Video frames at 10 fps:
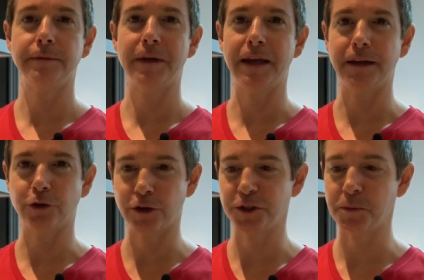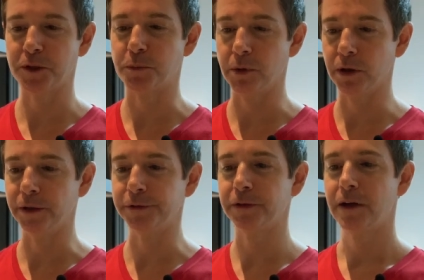a Christmas
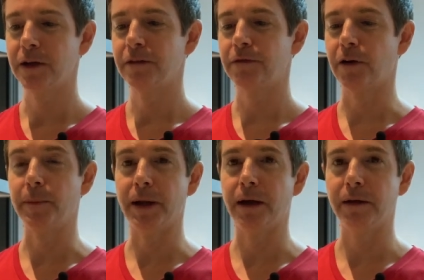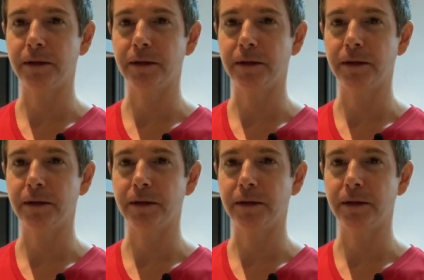build from a